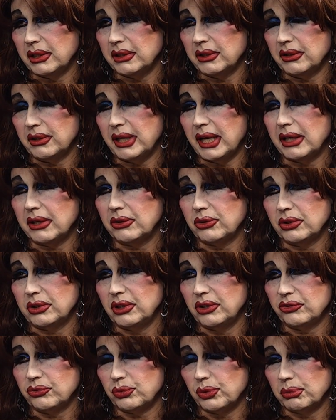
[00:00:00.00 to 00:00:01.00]
Thank
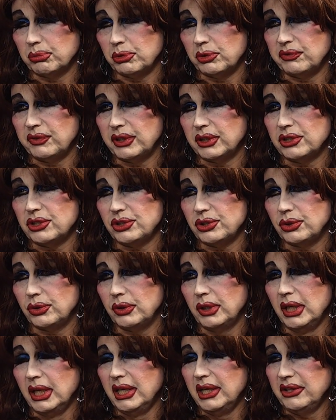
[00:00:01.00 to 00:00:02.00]
goodness we're moving to
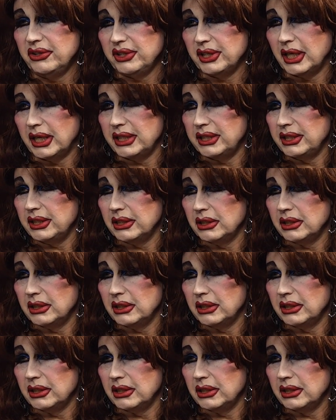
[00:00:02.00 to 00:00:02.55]
the idea